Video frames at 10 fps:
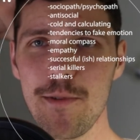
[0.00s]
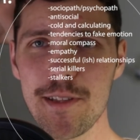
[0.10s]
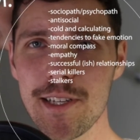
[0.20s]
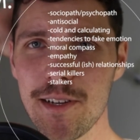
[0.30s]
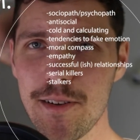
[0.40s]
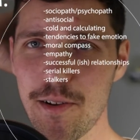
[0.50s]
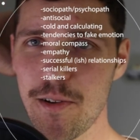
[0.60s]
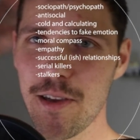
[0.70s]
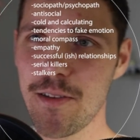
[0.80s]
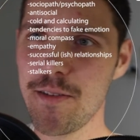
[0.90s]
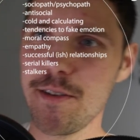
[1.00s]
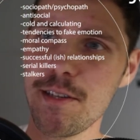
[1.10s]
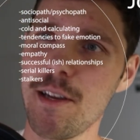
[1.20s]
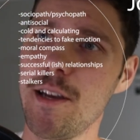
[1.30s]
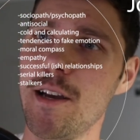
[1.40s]
with serial killers.
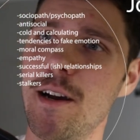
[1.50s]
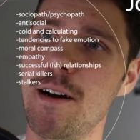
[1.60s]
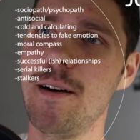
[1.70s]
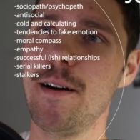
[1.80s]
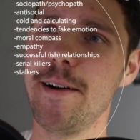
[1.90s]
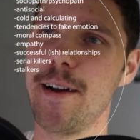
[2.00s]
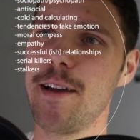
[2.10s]
I